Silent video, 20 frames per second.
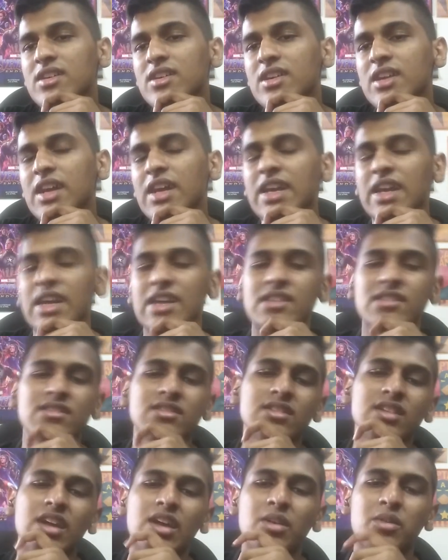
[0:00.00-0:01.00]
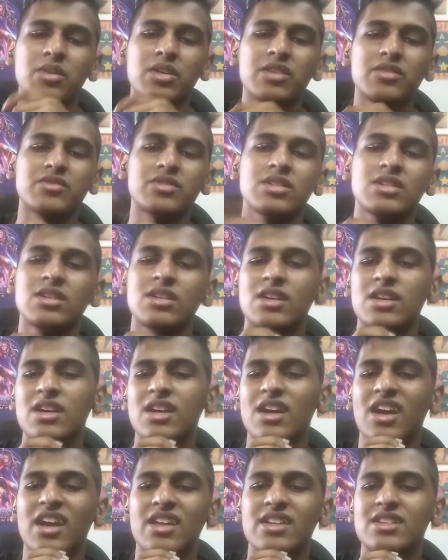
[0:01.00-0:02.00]
Alright guys, yeah,
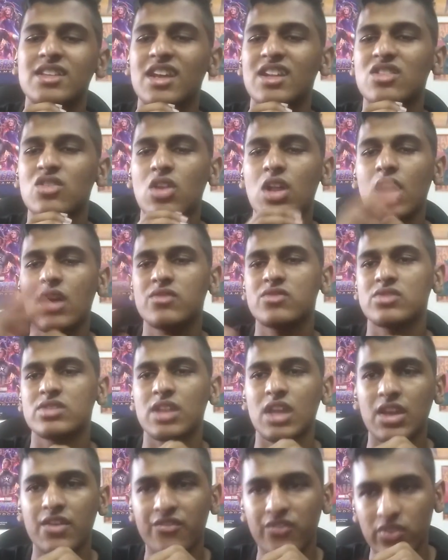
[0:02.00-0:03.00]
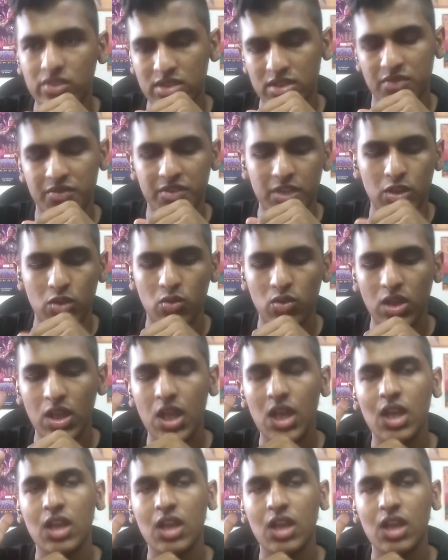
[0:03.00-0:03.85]
that's all I have to say for this video.